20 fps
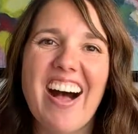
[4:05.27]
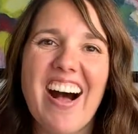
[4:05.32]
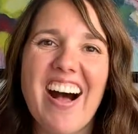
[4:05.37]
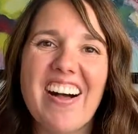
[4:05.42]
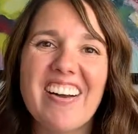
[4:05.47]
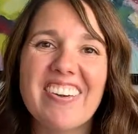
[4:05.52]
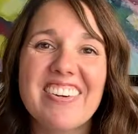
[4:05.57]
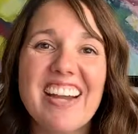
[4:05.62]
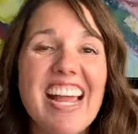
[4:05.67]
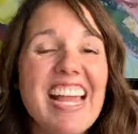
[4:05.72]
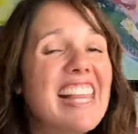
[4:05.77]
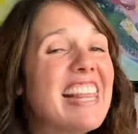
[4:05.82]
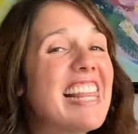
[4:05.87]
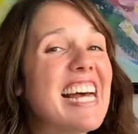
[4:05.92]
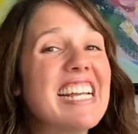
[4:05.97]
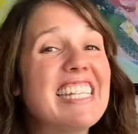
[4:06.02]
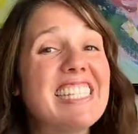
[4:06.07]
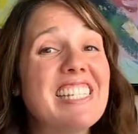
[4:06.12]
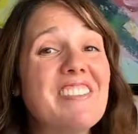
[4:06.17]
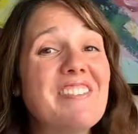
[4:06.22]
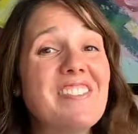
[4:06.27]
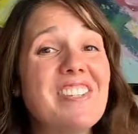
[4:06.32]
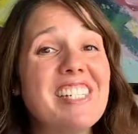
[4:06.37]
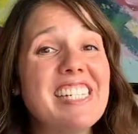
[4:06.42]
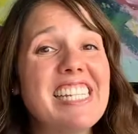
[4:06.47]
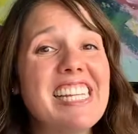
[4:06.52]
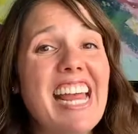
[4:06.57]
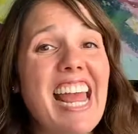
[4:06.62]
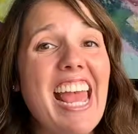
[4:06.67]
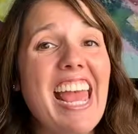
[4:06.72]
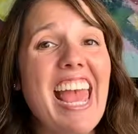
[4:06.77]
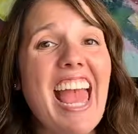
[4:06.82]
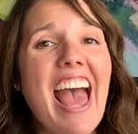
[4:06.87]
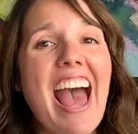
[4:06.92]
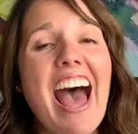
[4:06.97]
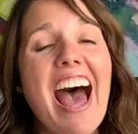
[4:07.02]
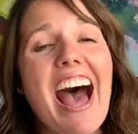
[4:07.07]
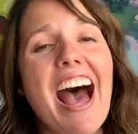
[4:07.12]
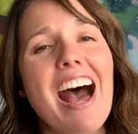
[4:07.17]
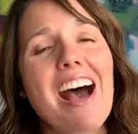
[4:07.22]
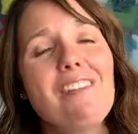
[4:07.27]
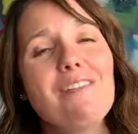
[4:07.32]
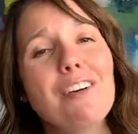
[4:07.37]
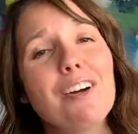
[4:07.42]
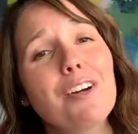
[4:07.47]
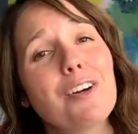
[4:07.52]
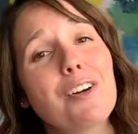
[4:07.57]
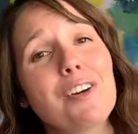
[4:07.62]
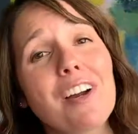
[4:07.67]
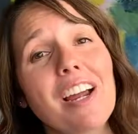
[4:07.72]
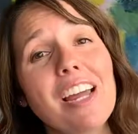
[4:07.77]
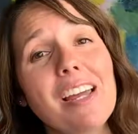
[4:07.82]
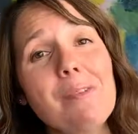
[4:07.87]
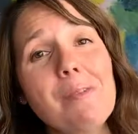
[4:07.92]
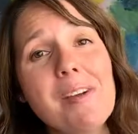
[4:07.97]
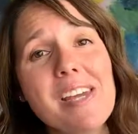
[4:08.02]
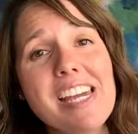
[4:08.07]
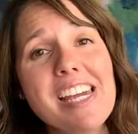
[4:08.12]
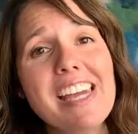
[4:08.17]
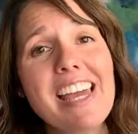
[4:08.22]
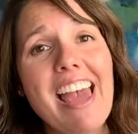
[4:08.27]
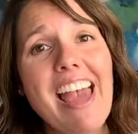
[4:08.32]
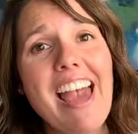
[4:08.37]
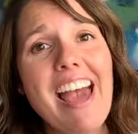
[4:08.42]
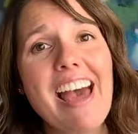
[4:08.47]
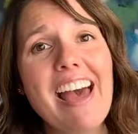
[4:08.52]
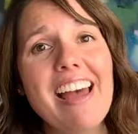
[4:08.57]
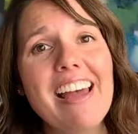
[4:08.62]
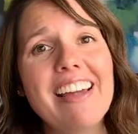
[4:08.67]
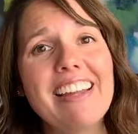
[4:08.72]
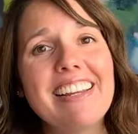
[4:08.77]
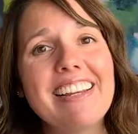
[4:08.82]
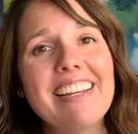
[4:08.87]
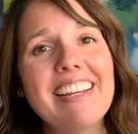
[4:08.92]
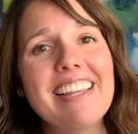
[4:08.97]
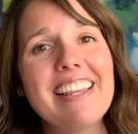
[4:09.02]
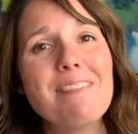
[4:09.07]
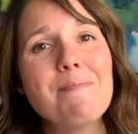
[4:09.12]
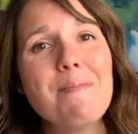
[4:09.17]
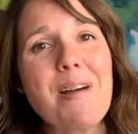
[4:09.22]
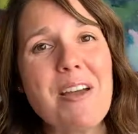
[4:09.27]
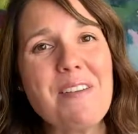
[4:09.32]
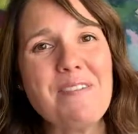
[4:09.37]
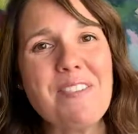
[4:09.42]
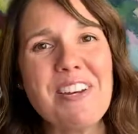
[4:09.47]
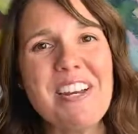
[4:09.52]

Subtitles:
All right, that's it for today. Have a great week and bye for